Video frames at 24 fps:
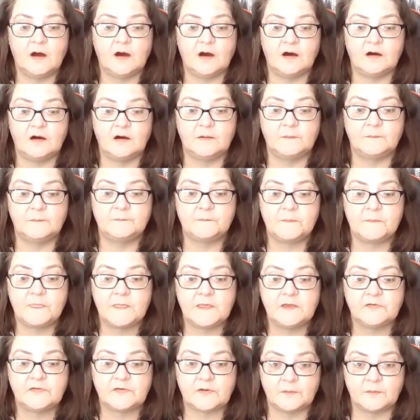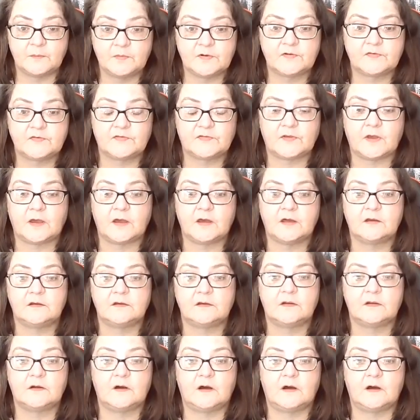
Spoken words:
Some books that